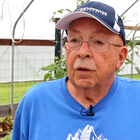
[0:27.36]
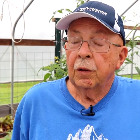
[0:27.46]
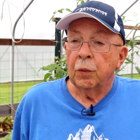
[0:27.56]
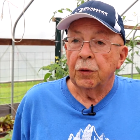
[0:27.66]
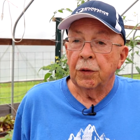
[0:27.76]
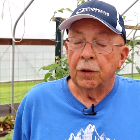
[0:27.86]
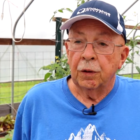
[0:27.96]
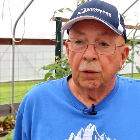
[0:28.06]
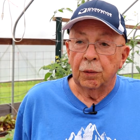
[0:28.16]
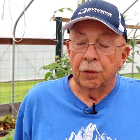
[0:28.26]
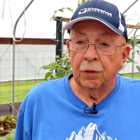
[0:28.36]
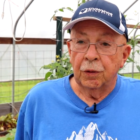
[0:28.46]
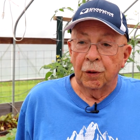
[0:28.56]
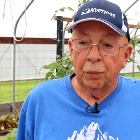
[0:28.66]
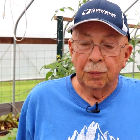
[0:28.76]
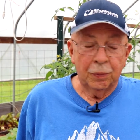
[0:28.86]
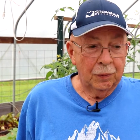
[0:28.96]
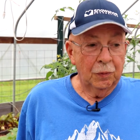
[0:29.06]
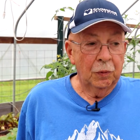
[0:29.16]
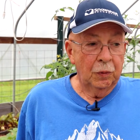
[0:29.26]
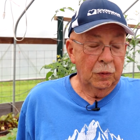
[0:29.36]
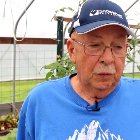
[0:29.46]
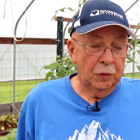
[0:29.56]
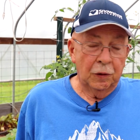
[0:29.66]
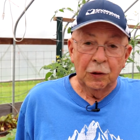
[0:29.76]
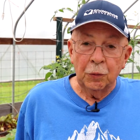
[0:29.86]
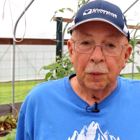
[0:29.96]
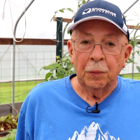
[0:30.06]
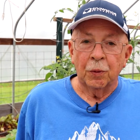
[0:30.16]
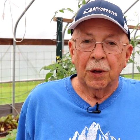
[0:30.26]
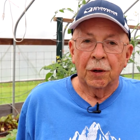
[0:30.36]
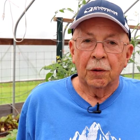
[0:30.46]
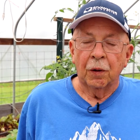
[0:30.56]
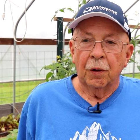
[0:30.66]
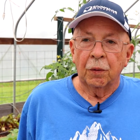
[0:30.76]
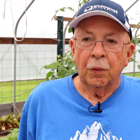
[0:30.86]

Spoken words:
And what they do is help teach people how to grow.